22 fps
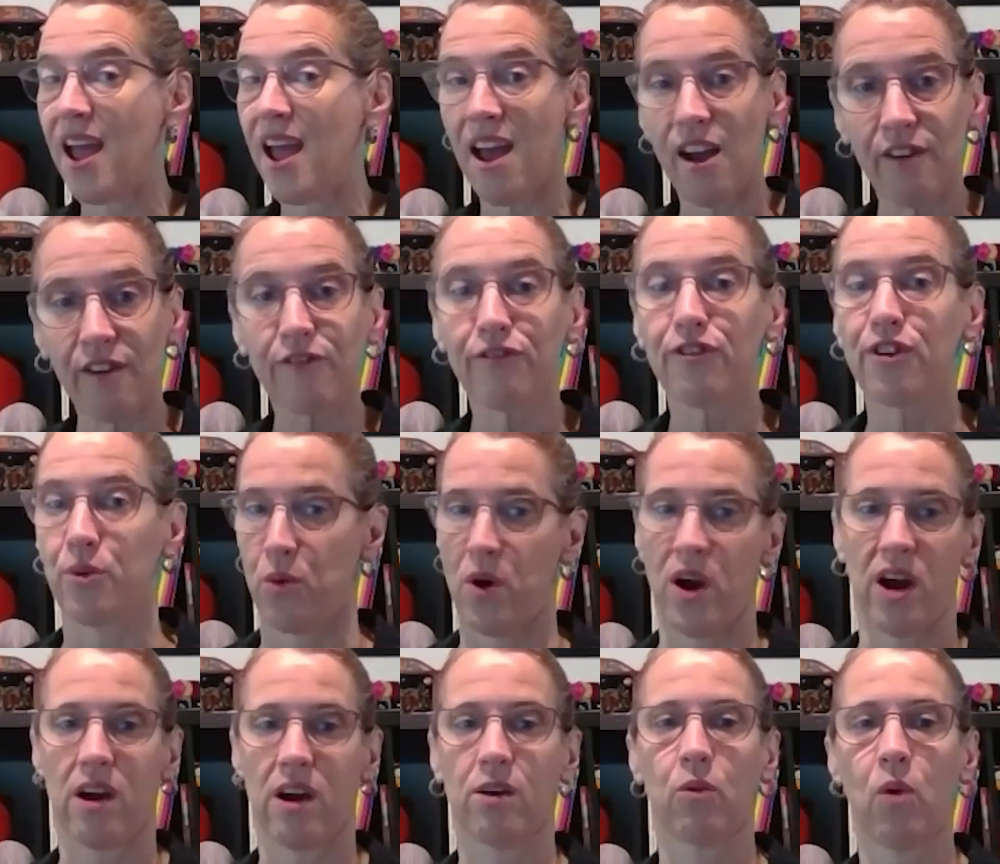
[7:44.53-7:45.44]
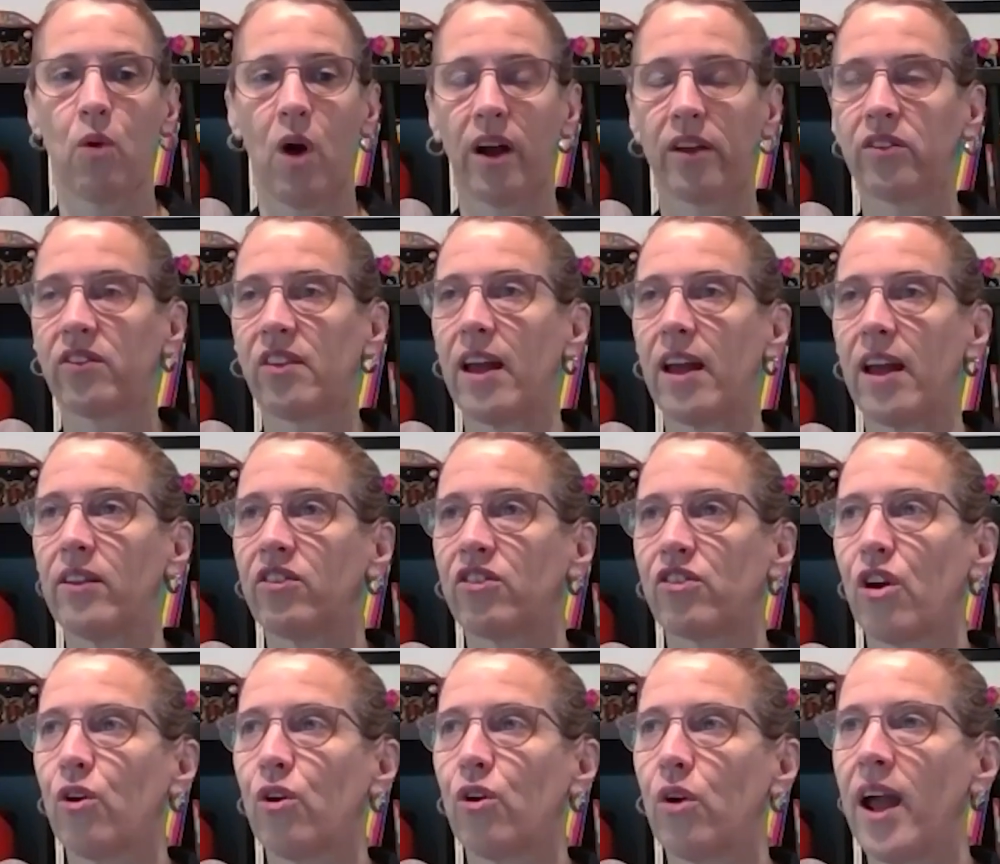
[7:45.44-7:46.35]
everywhere at once and
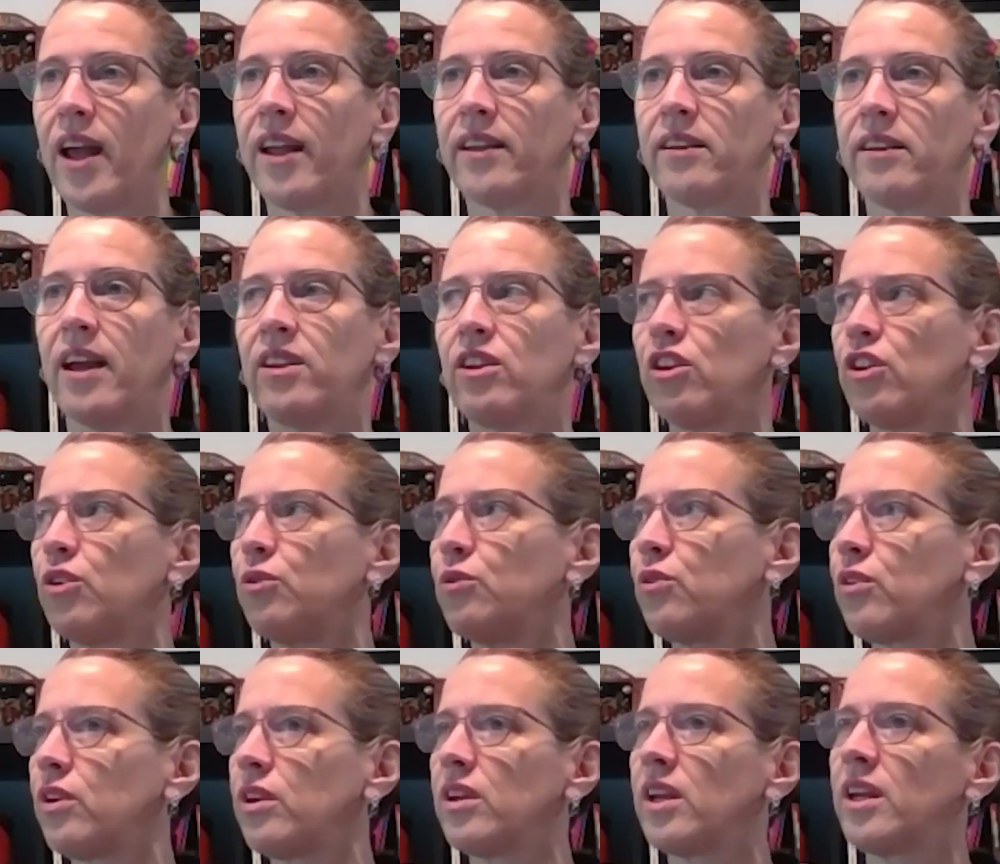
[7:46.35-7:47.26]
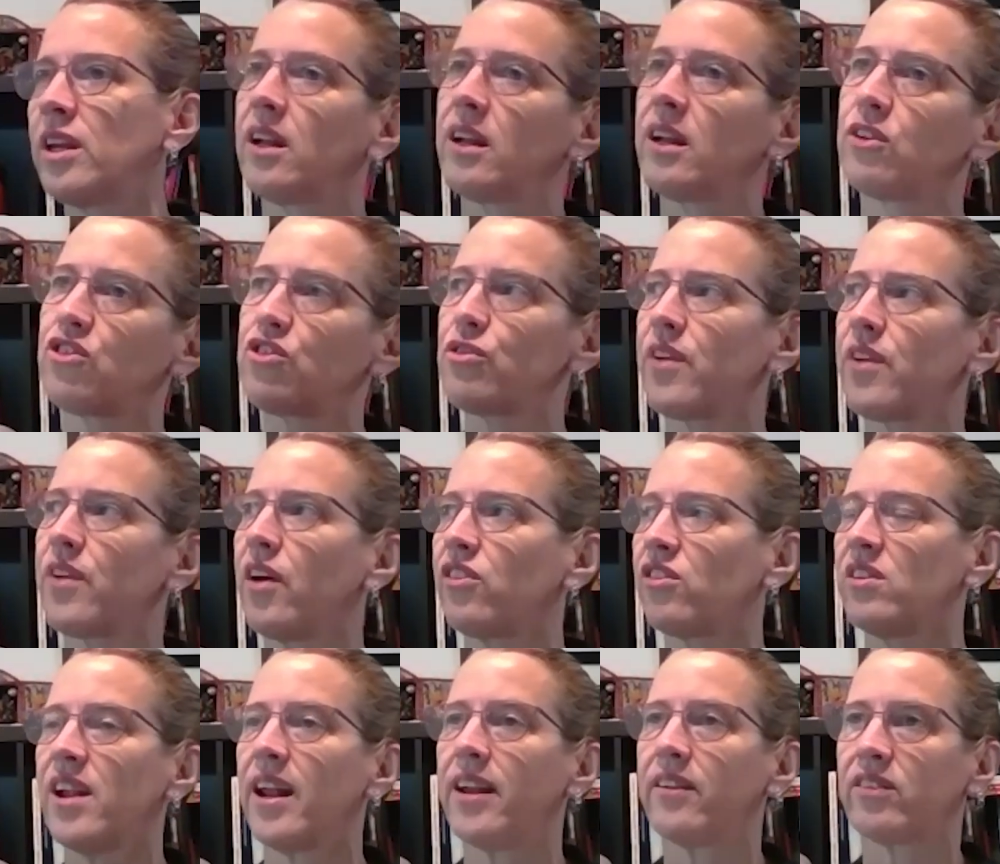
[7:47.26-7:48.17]
so and and you know in, in
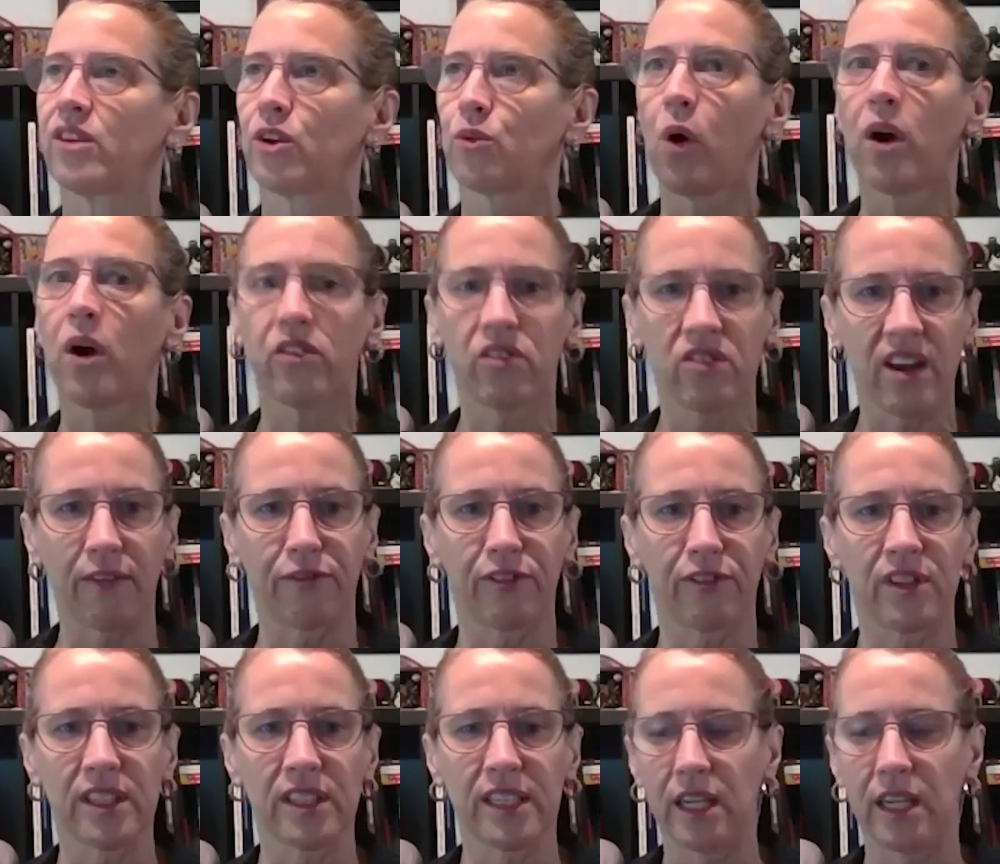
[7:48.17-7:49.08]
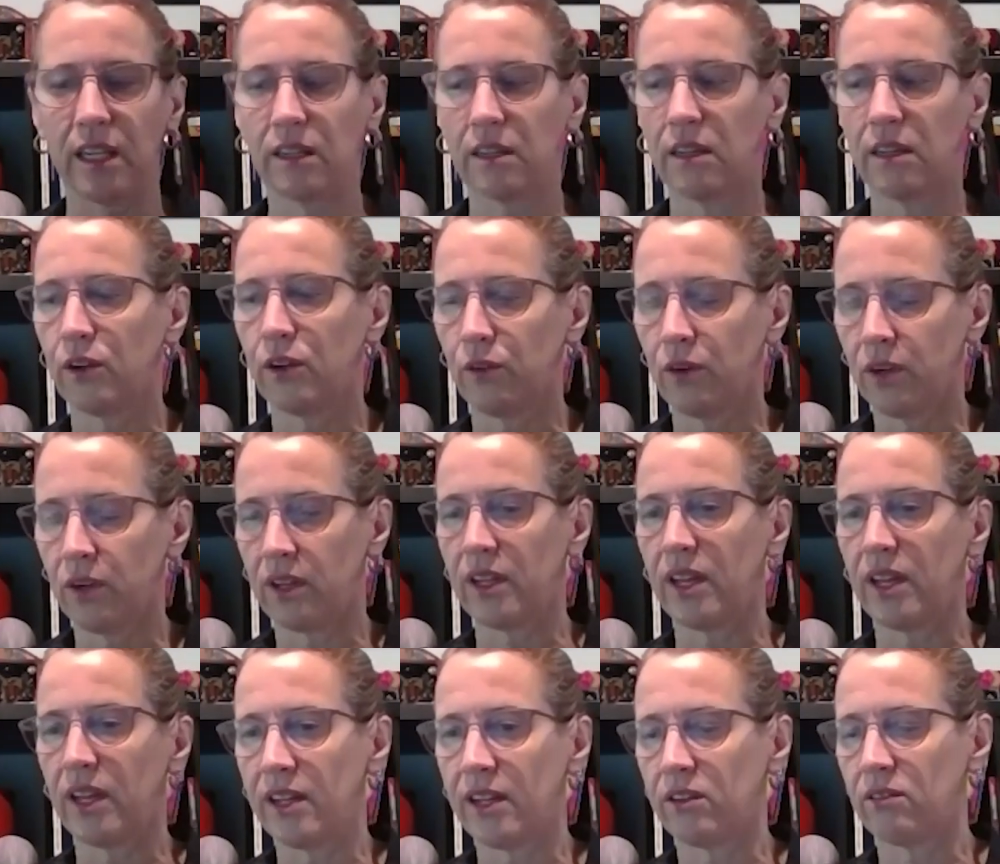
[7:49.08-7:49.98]
2008 there was definitely you know
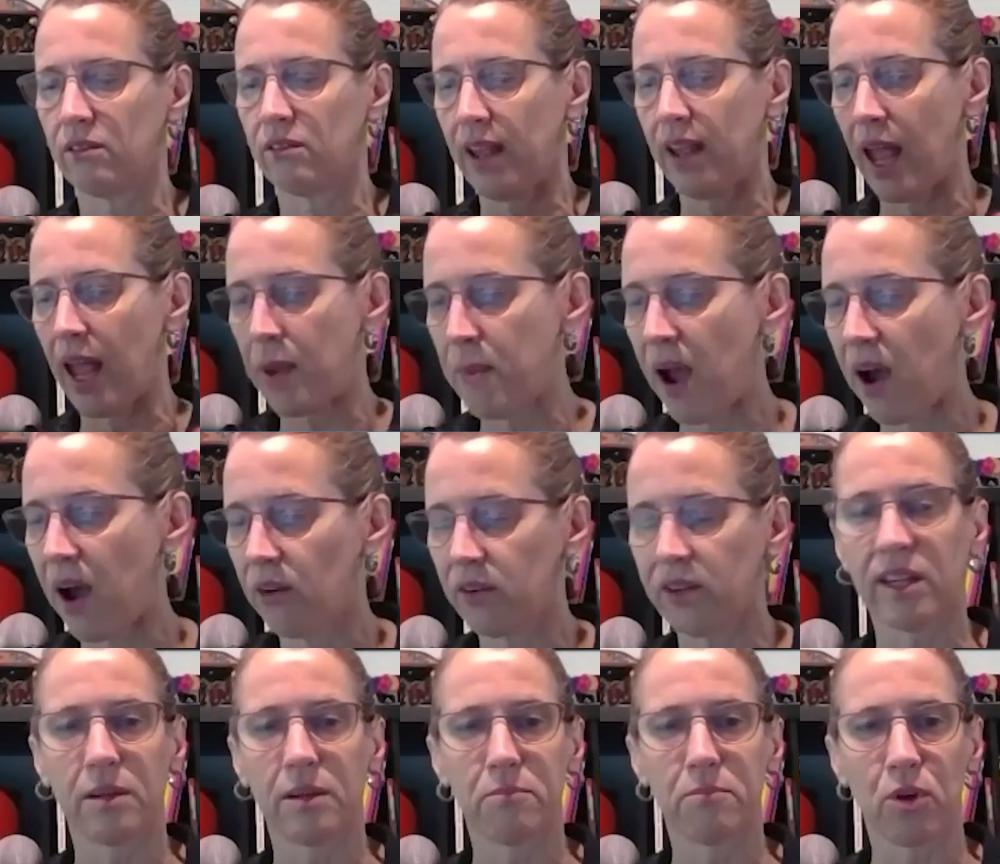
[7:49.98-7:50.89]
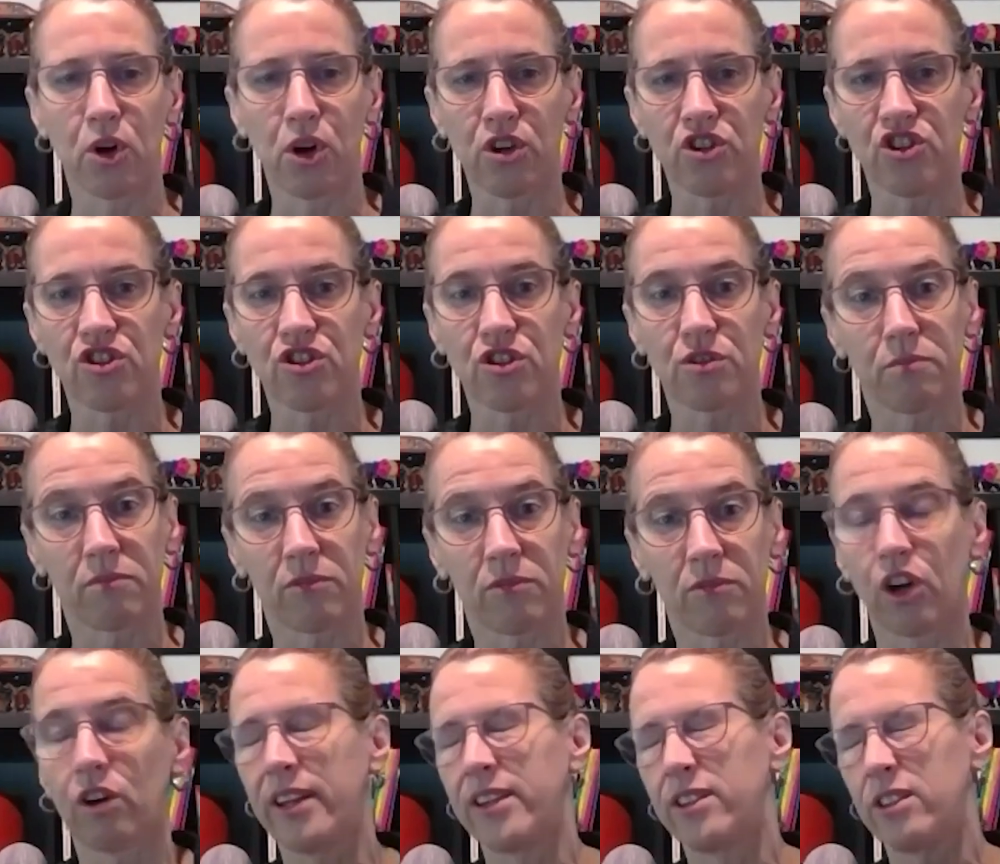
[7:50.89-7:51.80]
it, it came out in emerged
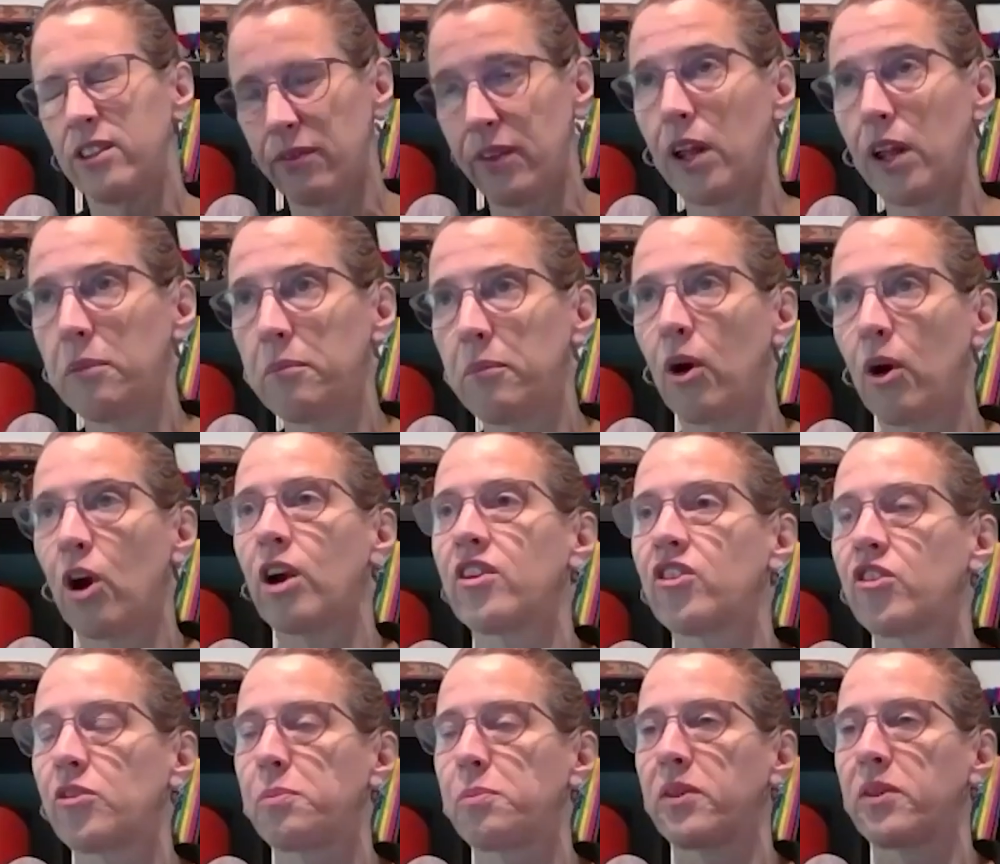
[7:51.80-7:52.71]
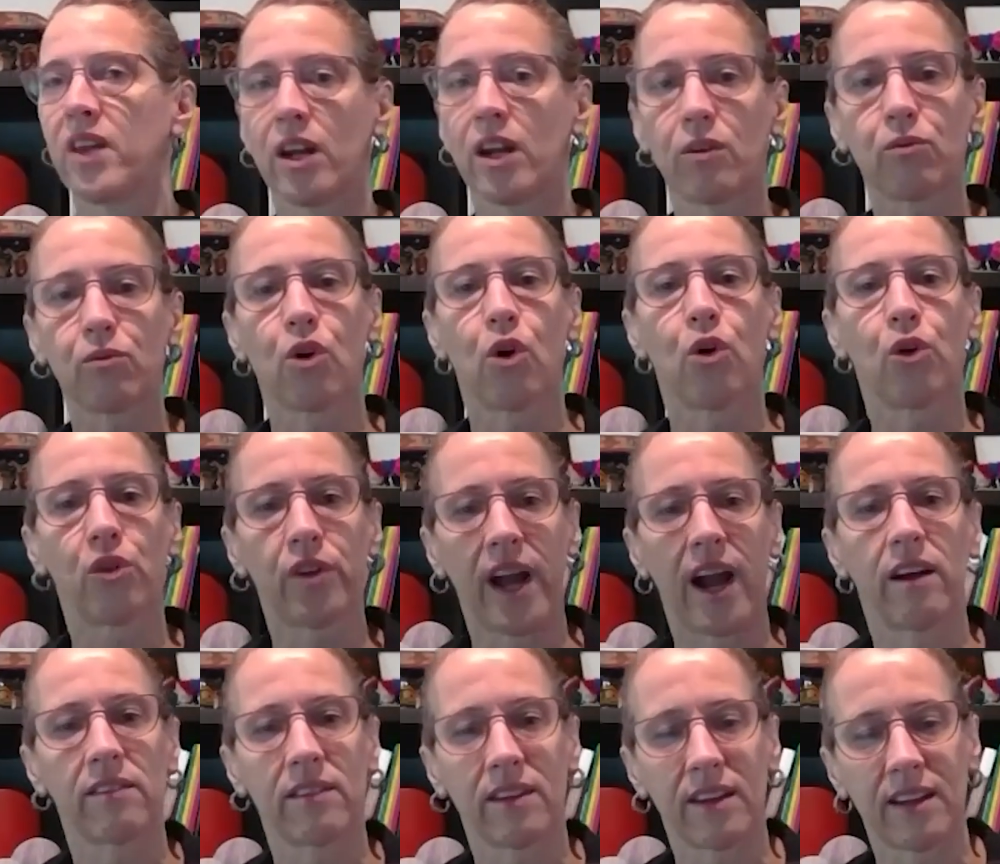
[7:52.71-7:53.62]
or in developed markets but then it rolled
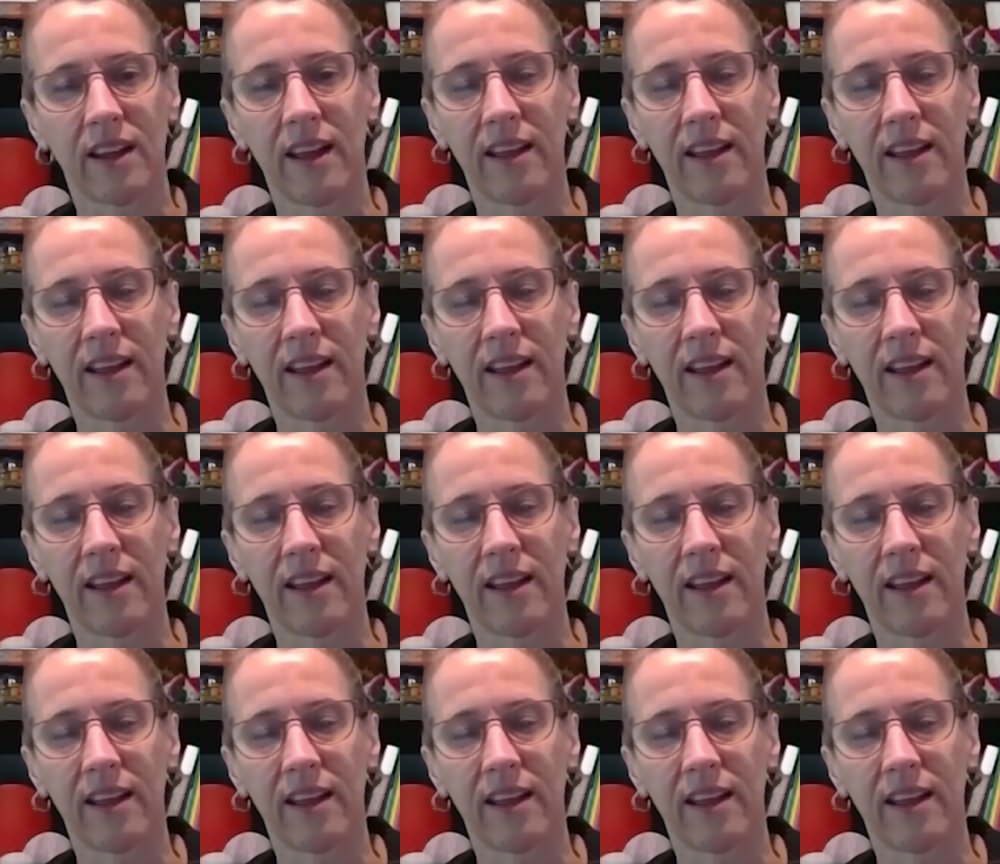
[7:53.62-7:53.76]
out and,